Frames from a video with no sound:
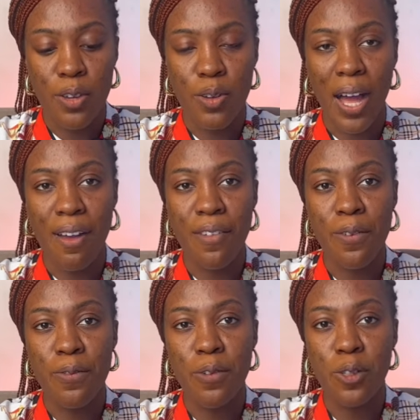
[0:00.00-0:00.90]
You have a
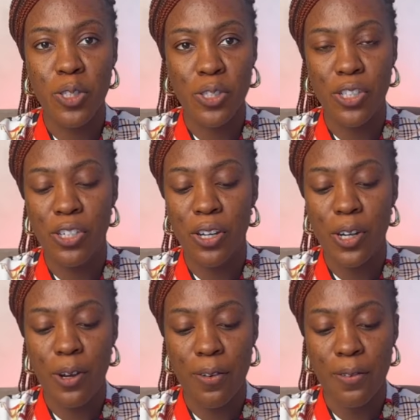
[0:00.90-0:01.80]
full tuition
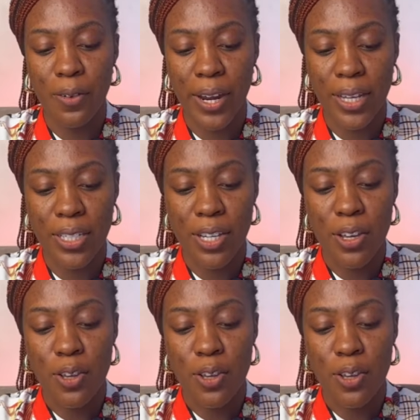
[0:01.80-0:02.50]
coverage.